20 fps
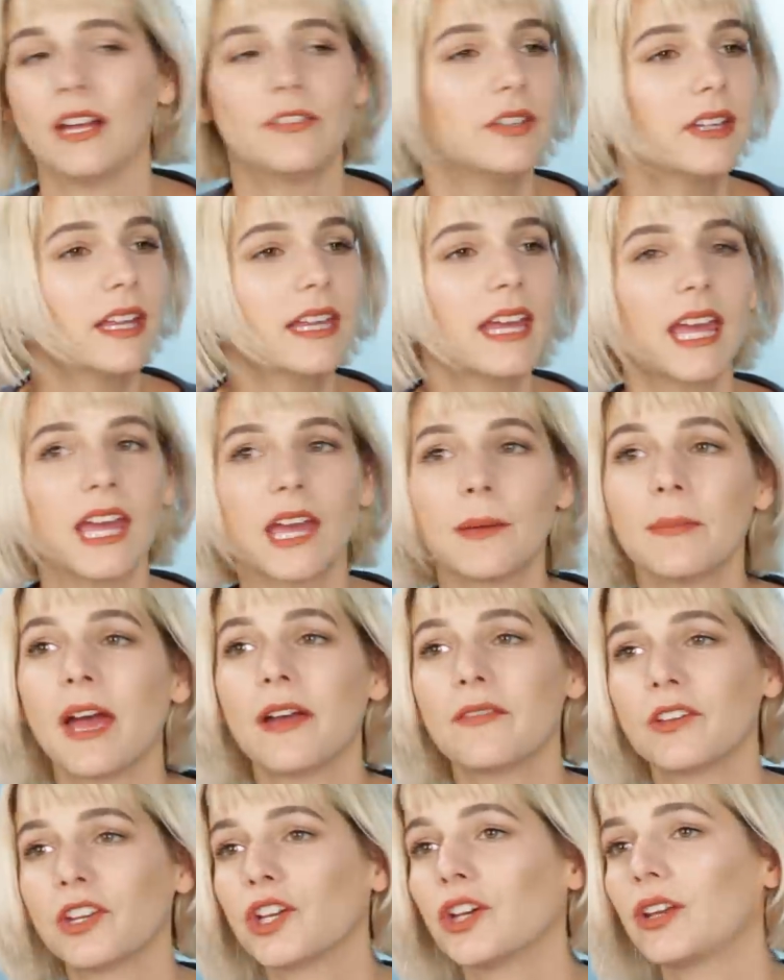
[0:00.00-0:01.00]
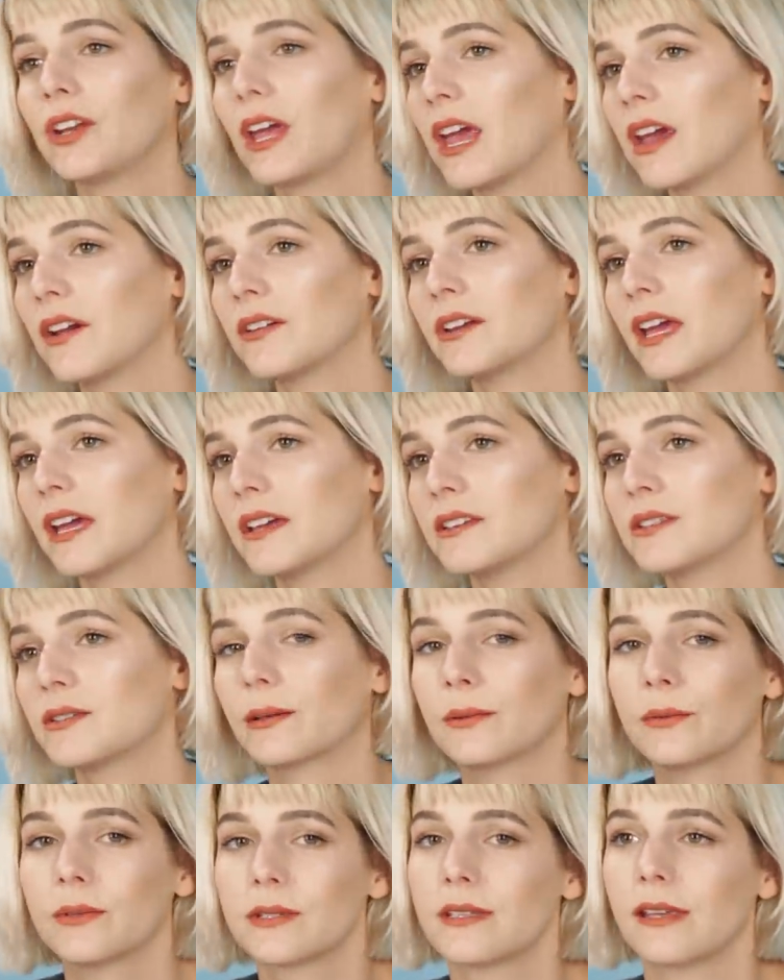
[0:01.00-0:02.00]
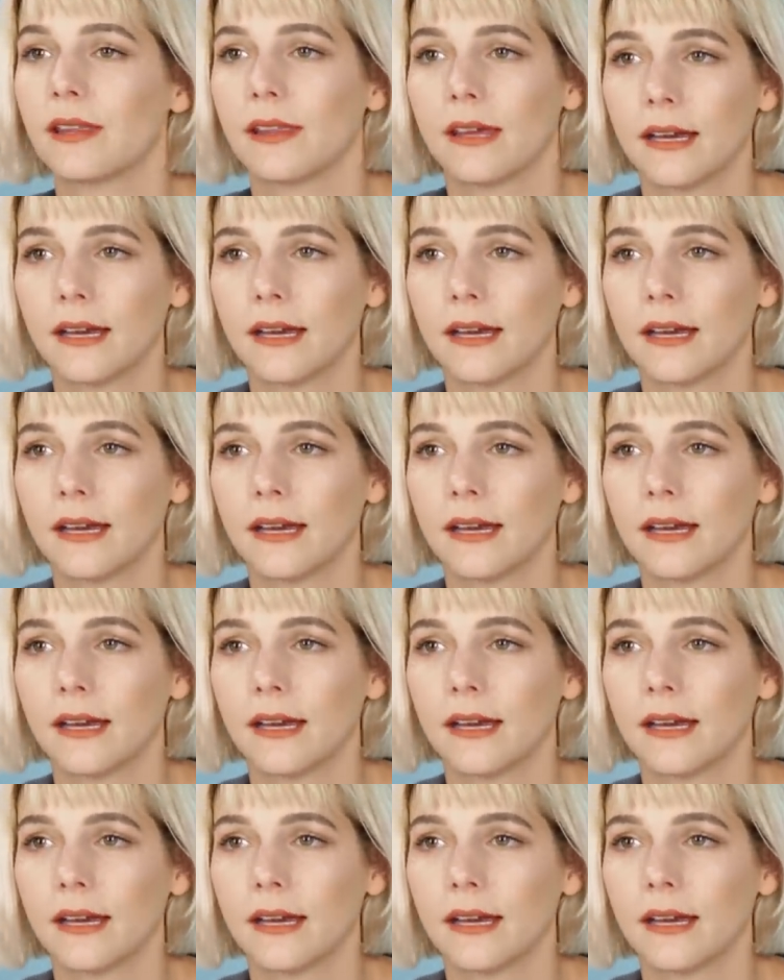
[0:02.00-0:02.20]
I feel like I am having a good hair day, so I will say